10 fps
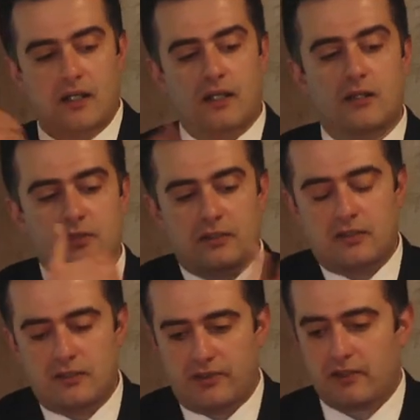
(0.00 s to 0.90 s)
And there was a
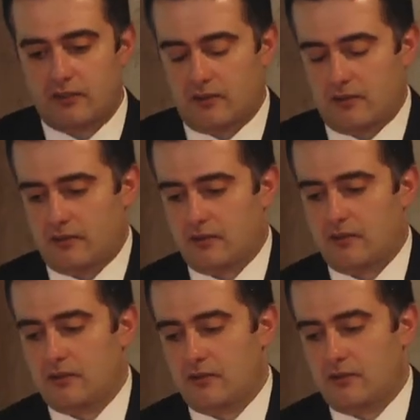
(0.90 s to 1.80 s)
director
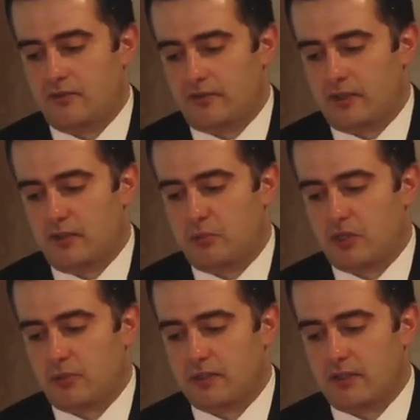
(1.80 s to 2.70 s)
of the
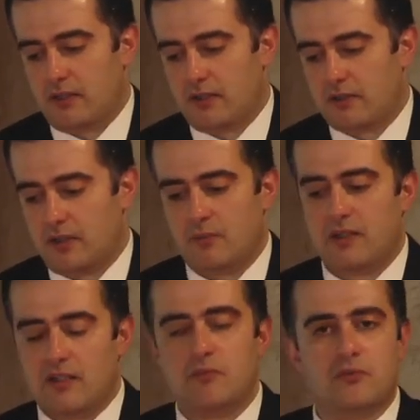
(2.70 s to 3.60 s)
department sitting next to him, and
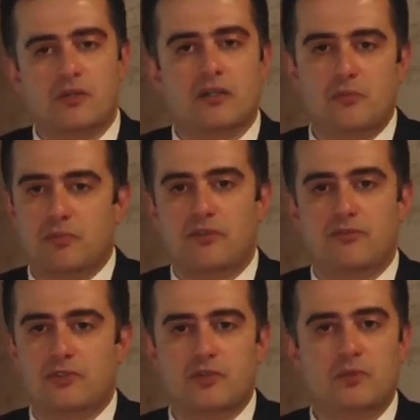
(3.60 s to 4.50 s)
they've been with the company
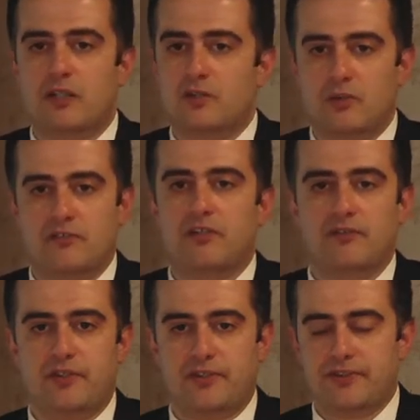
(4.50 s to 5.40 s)
for 20,
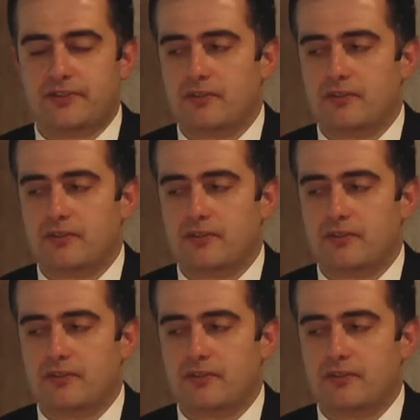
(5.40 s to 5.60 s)
25 years.